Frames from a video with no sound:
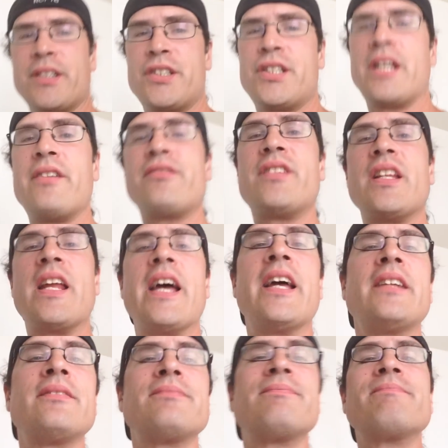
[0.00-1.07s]
I shaved
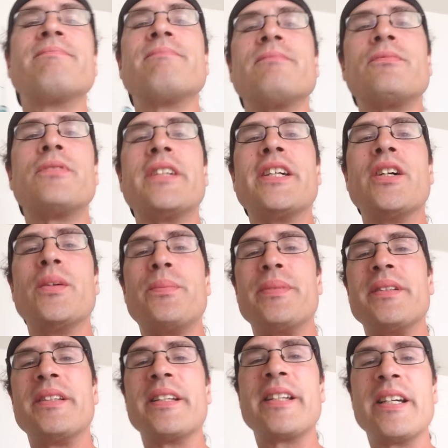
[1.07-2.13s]
today,
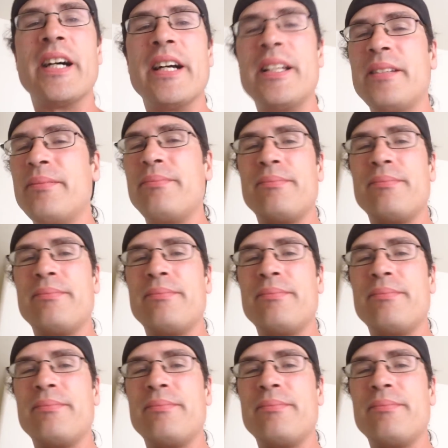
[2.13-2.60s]
reopened the cut.